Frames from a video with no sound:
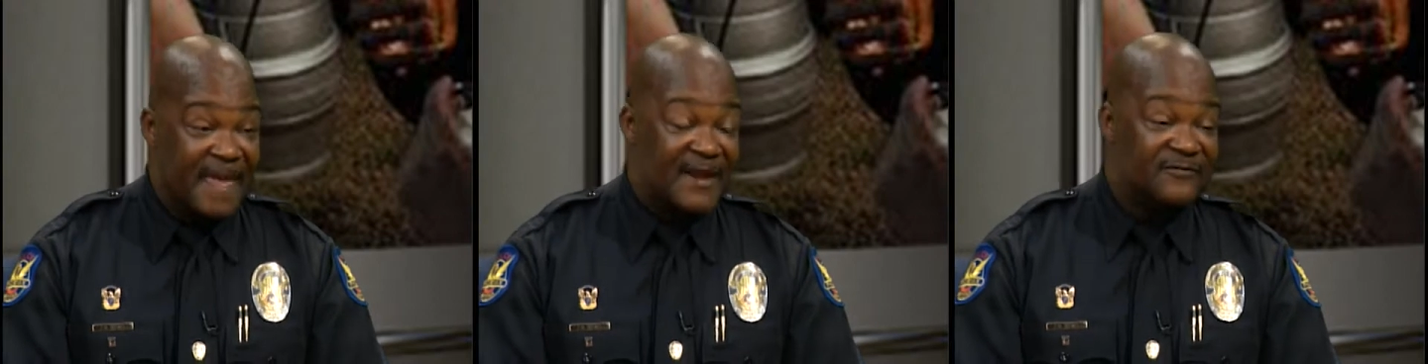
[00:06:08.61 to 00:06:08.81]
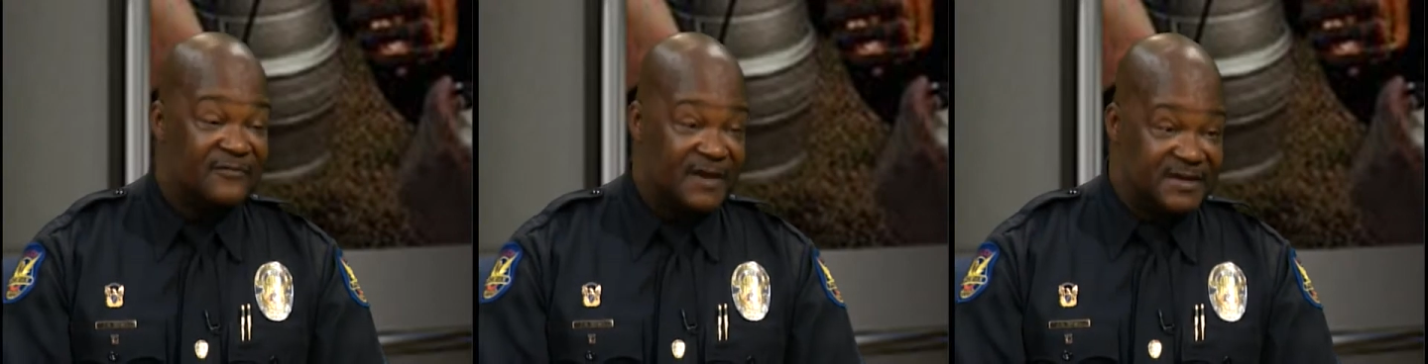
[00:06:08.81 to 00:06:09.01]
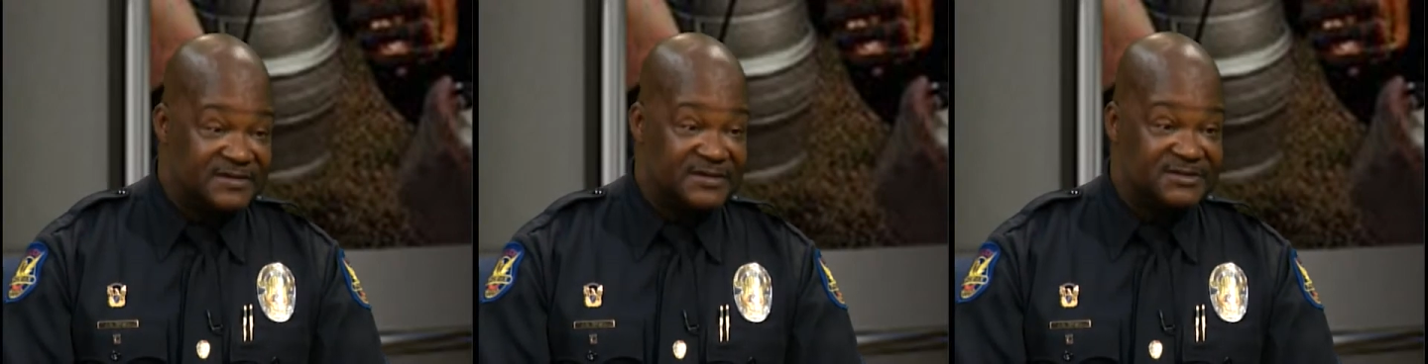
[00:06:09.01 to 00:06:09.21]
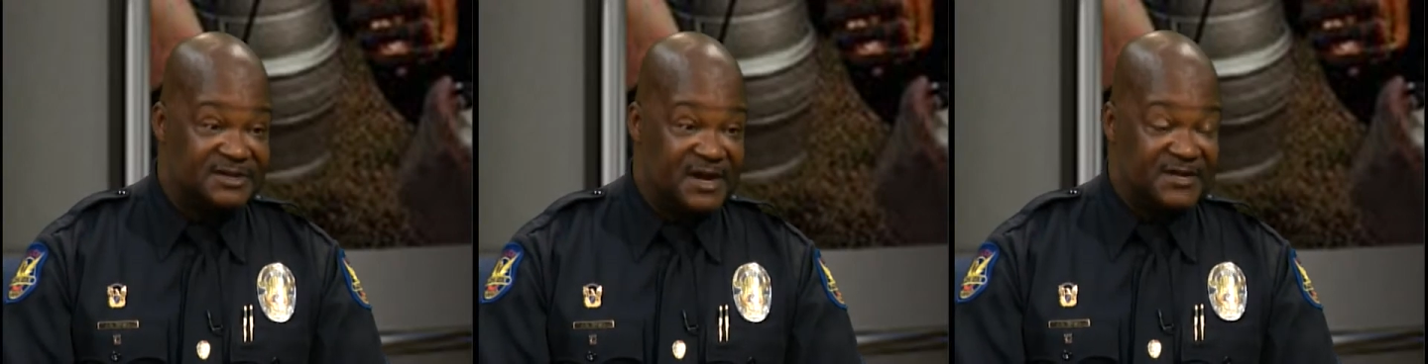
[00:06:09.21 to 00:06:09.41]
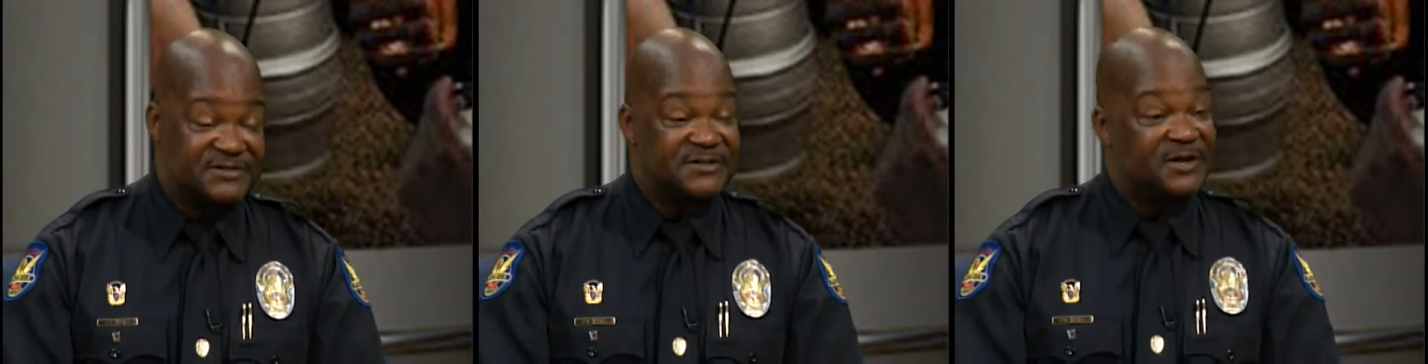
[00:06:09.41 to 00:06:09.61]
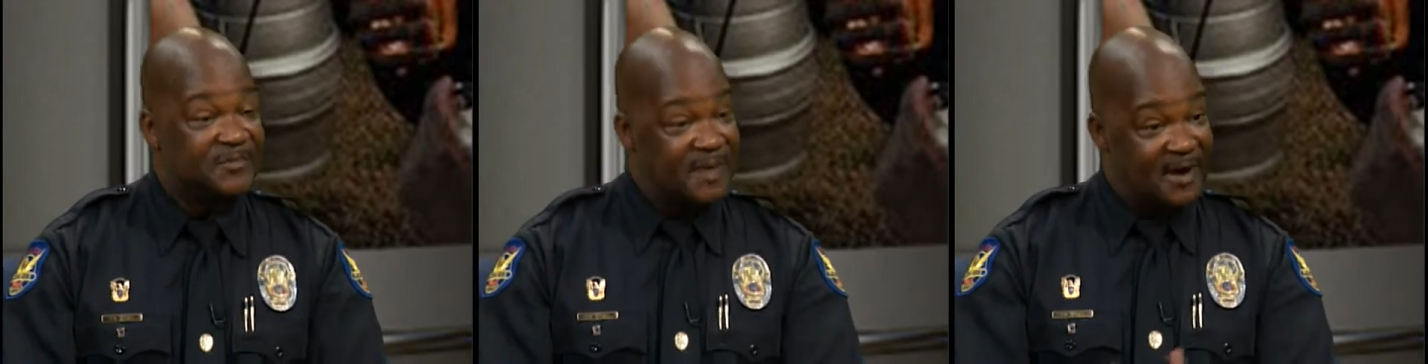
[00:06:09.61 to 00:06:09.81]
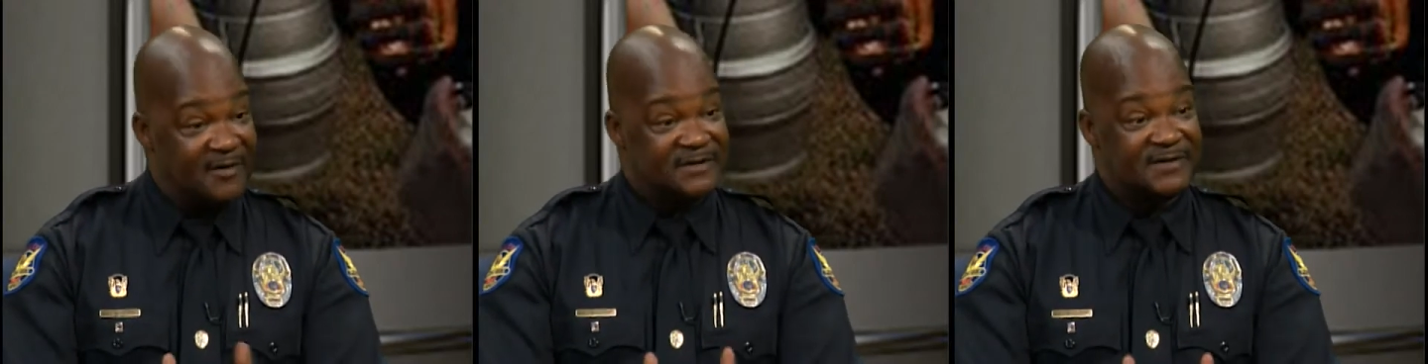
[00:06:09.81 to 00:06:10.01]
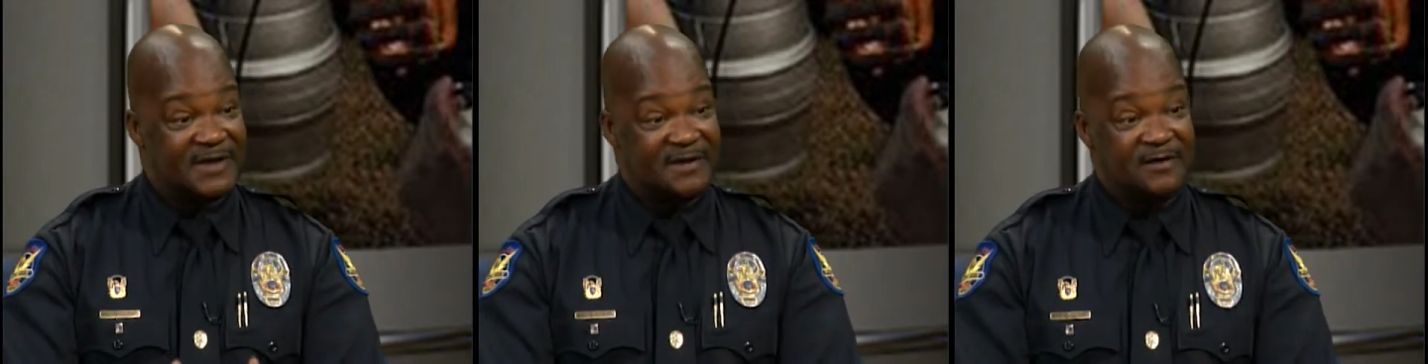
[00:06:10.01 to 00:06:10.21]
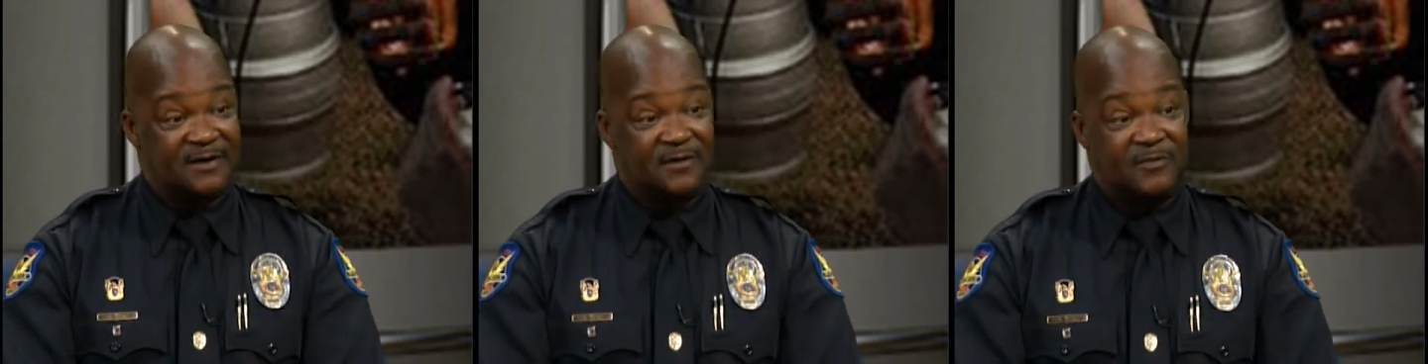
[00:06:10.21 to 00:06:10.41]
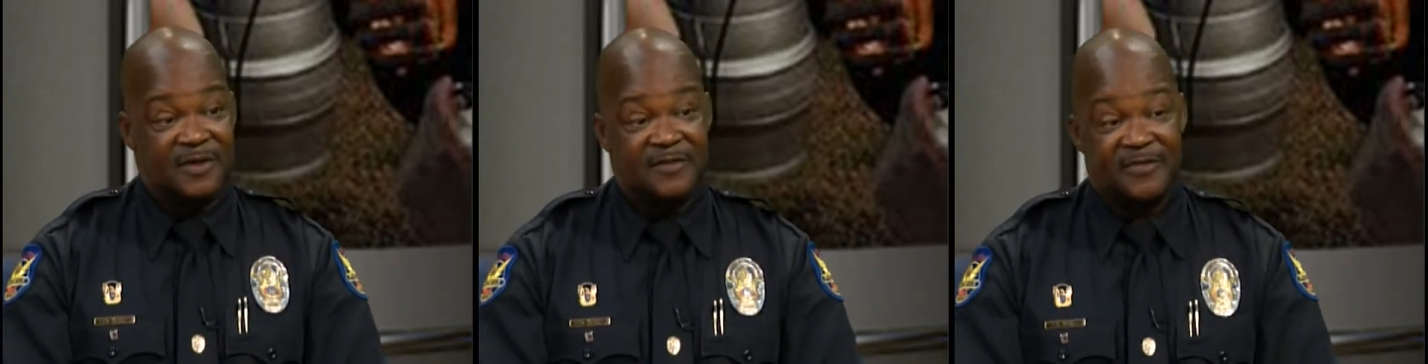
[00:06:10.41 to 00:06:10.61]
and face a judge, and their parents had to
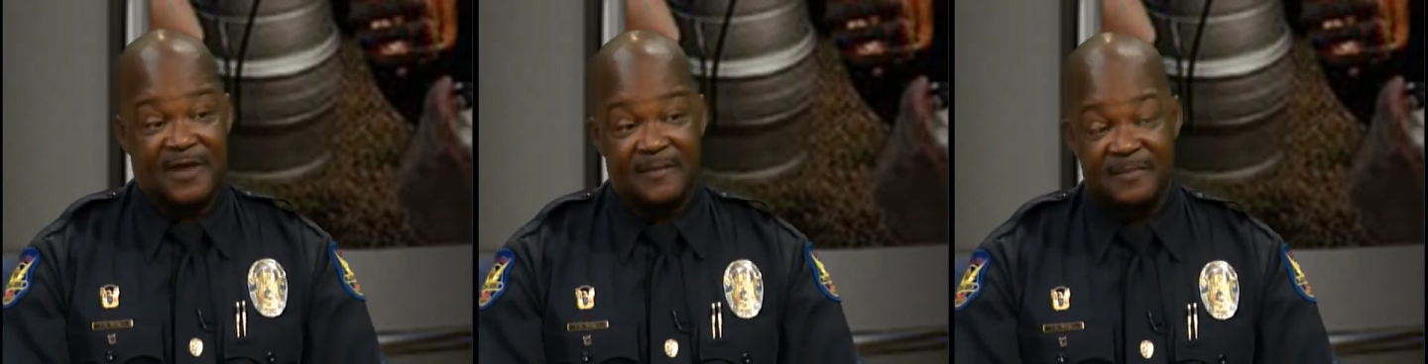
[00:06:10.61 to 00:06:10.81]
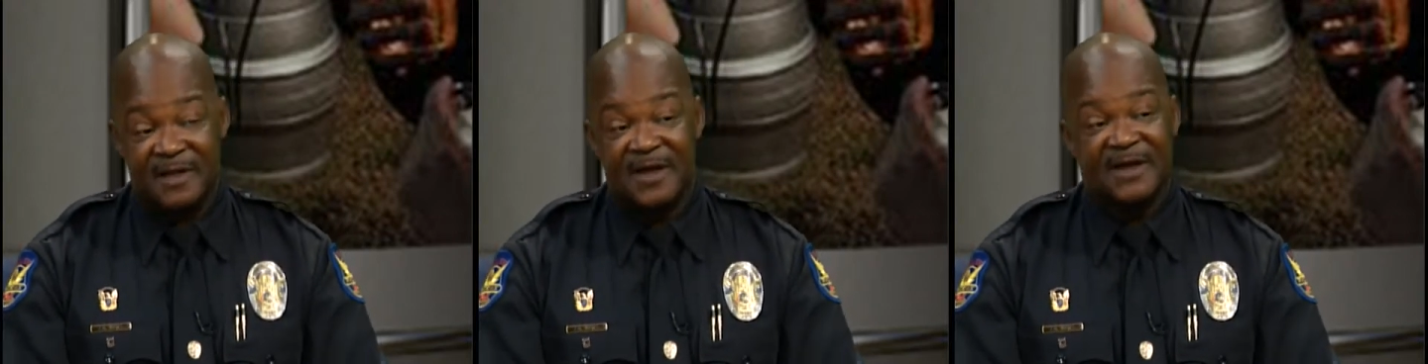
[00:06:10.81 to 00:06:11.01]
go with them